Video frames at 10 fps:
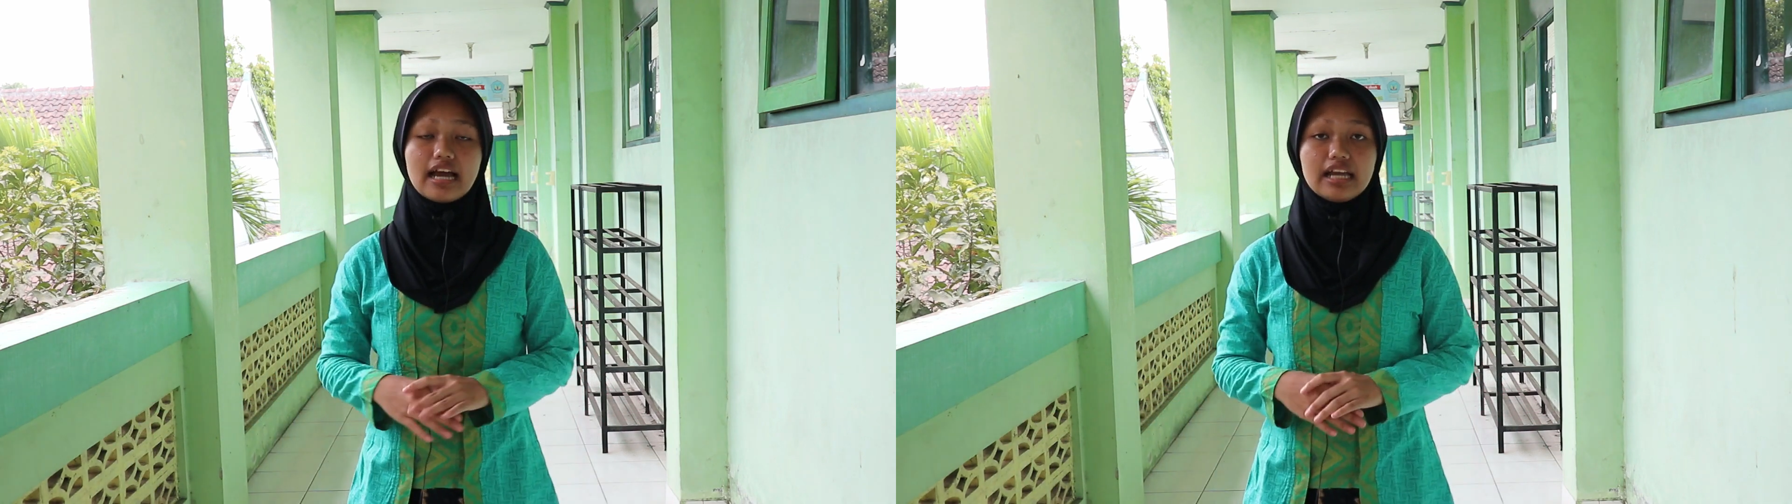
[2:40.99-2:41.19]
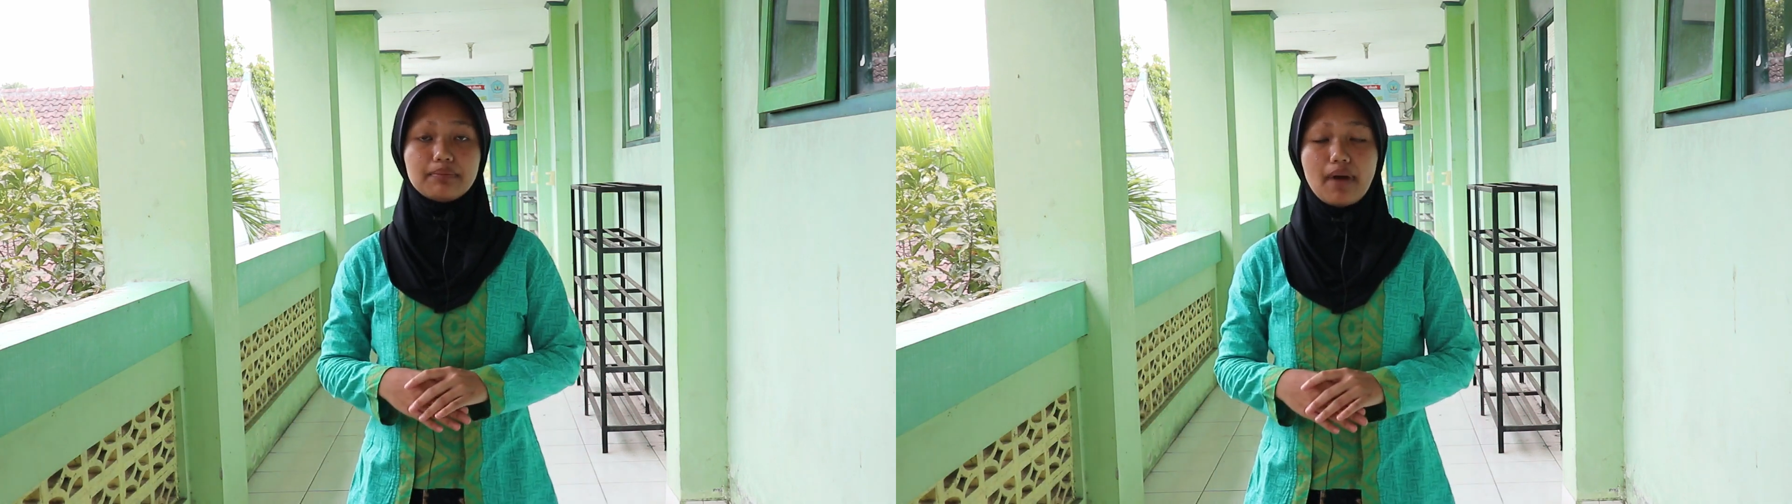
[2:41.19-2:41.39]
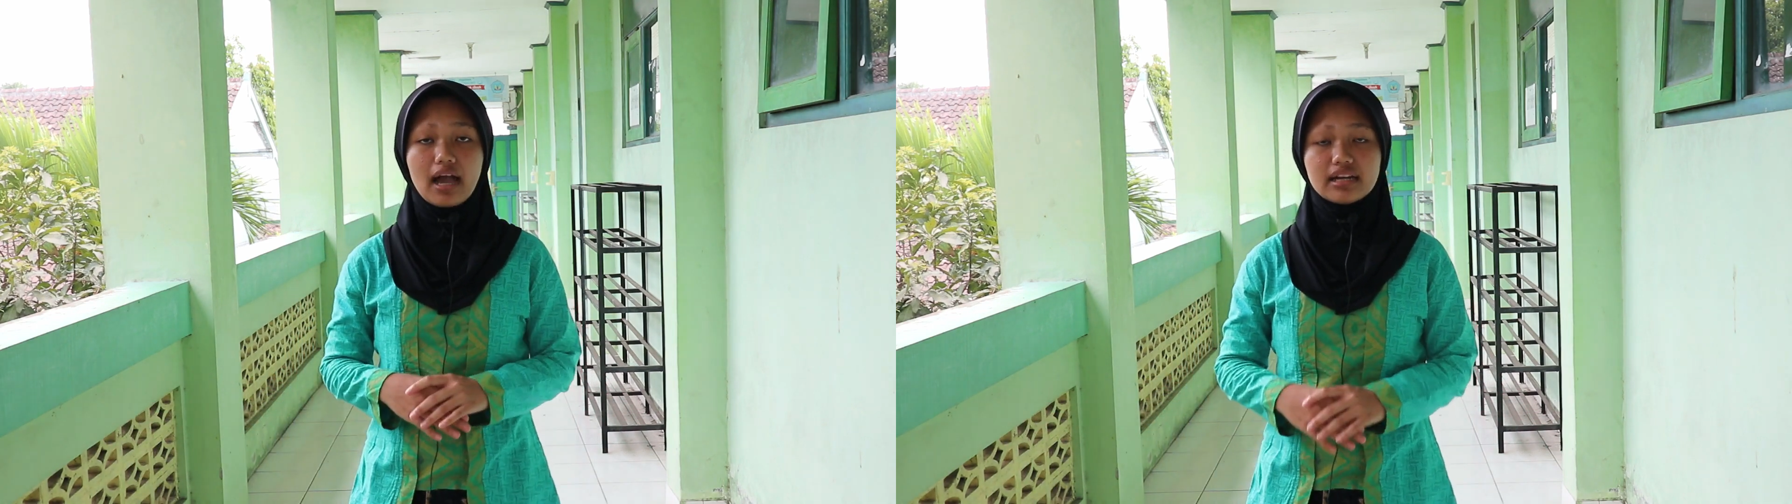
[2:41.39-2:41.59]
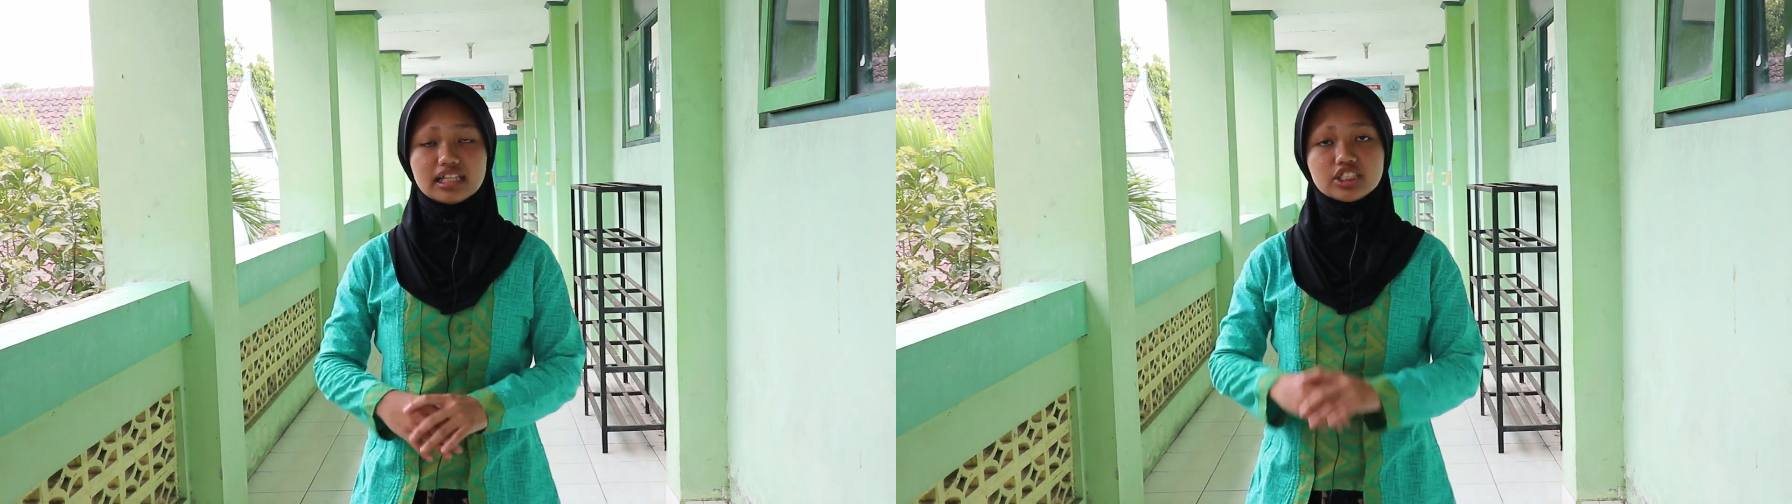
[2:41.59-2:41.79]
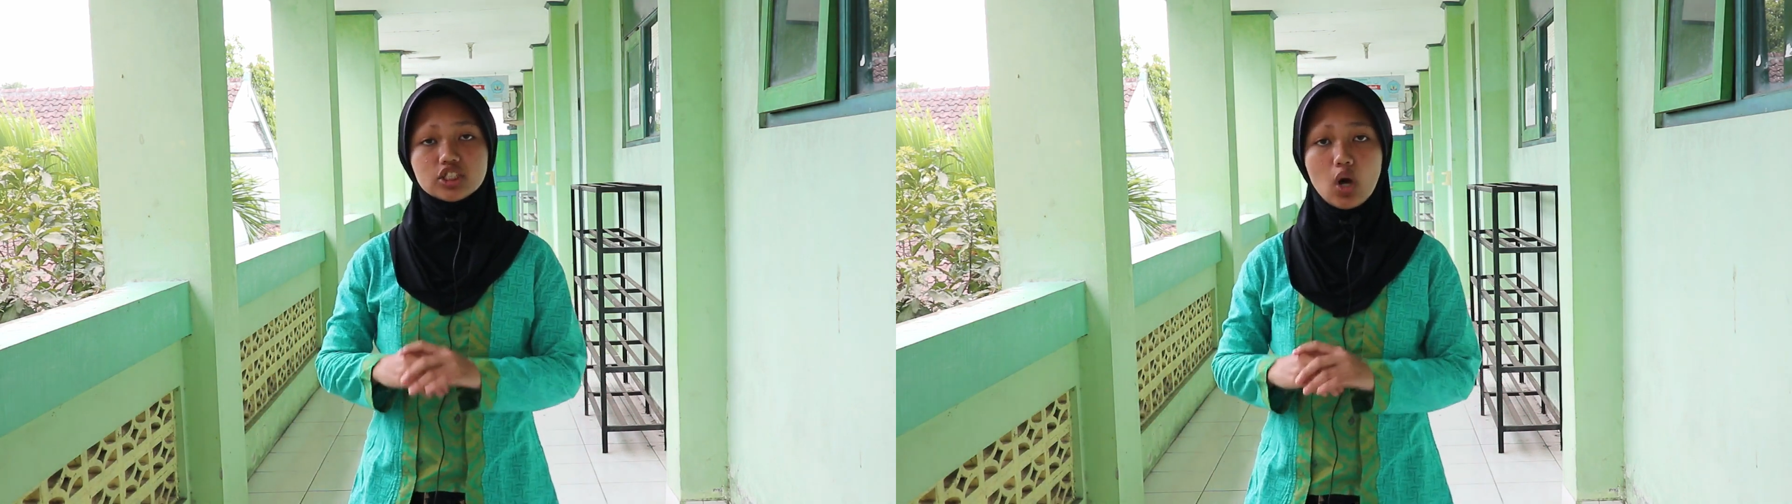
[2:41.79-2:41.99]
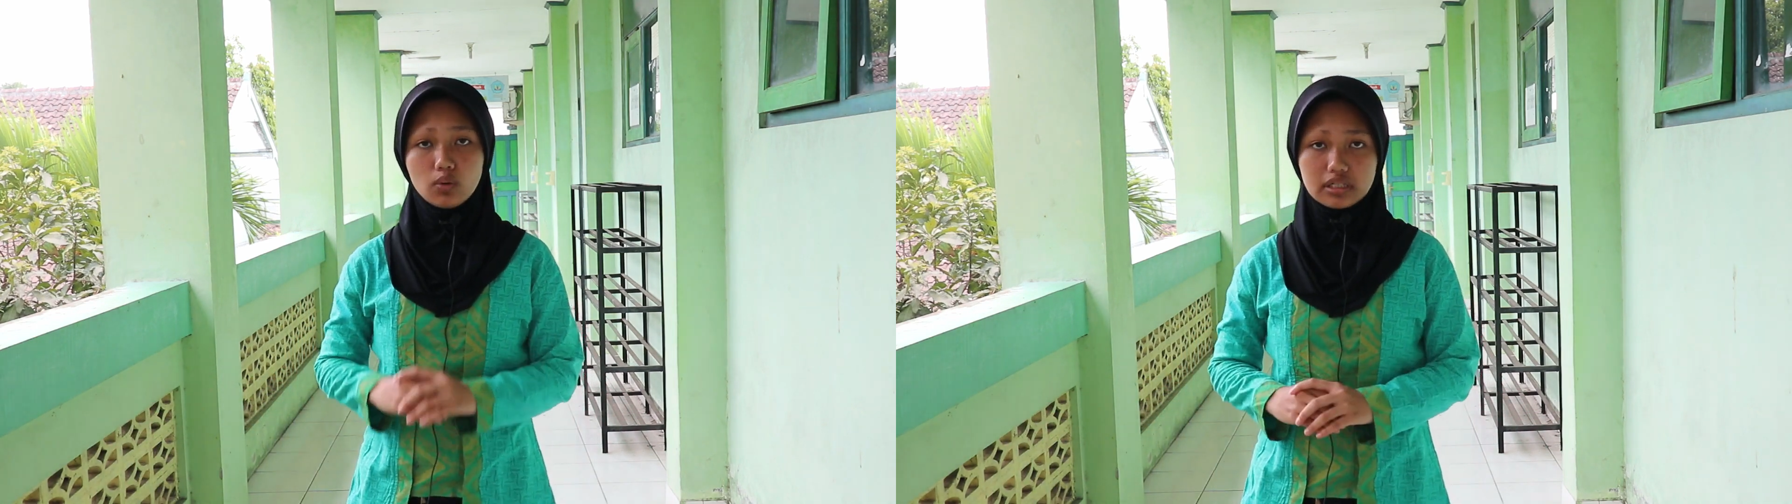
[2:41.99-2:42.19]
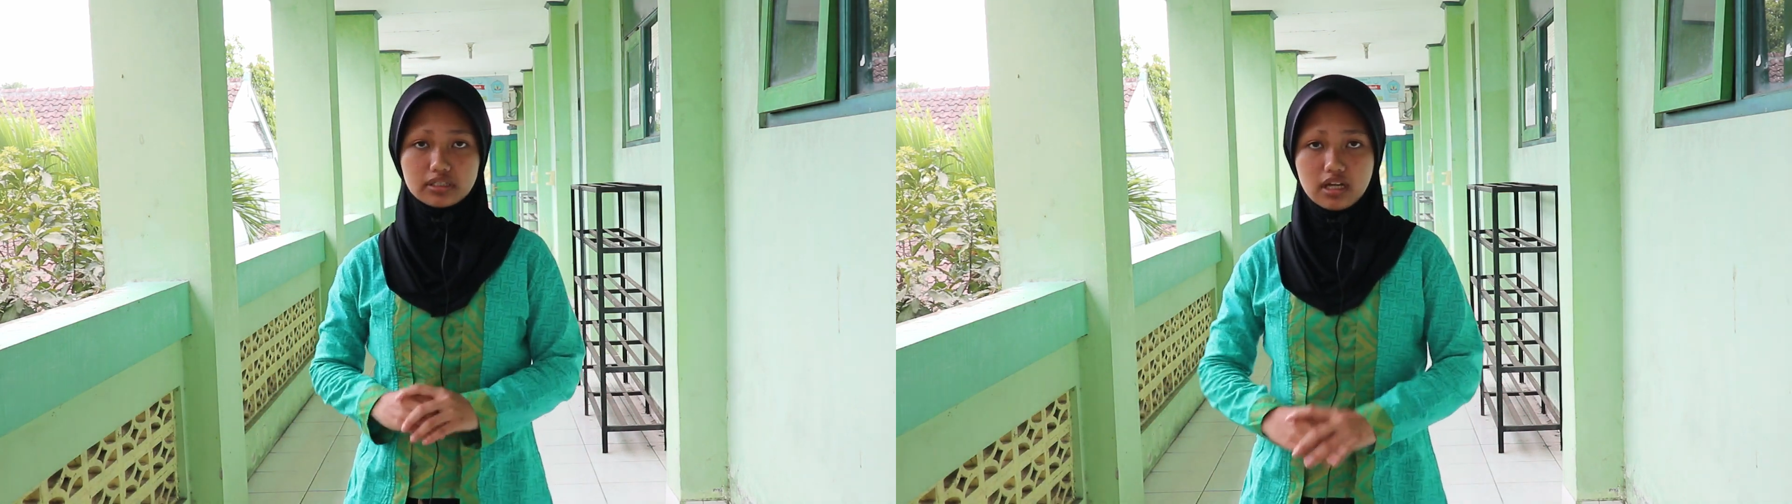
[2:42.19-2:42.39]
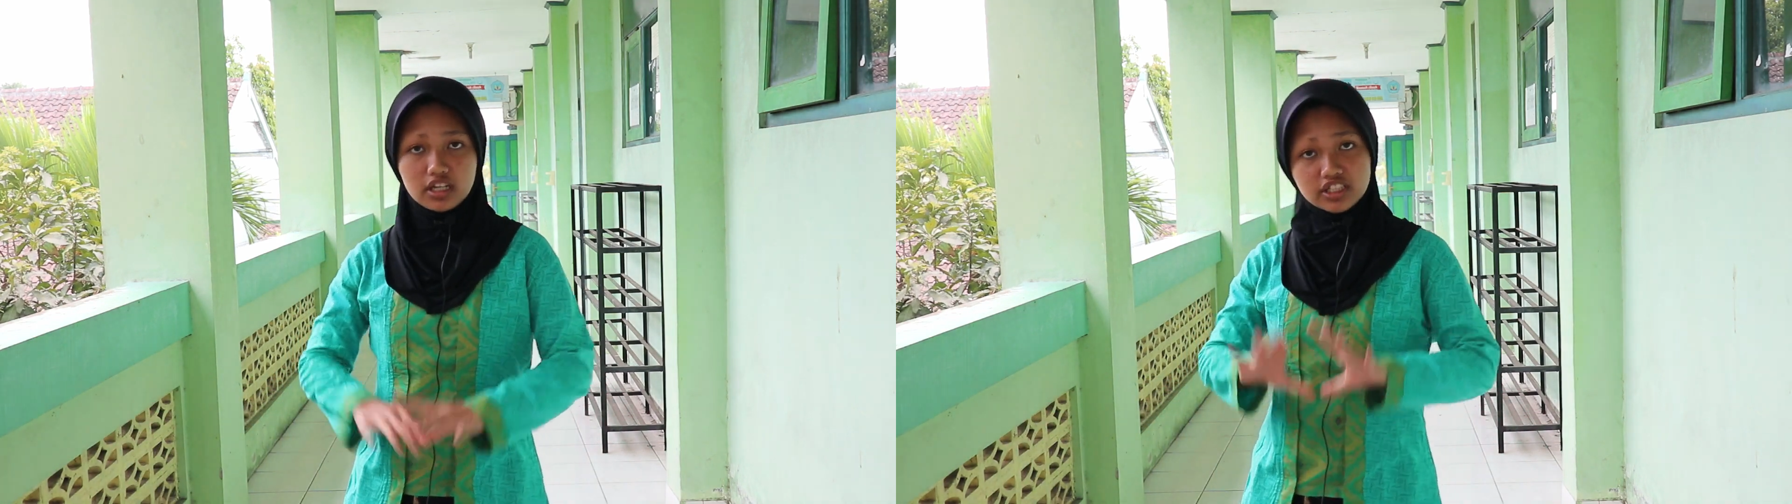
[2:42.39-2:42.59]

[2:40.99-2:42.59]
Nyai Bagendit showed it.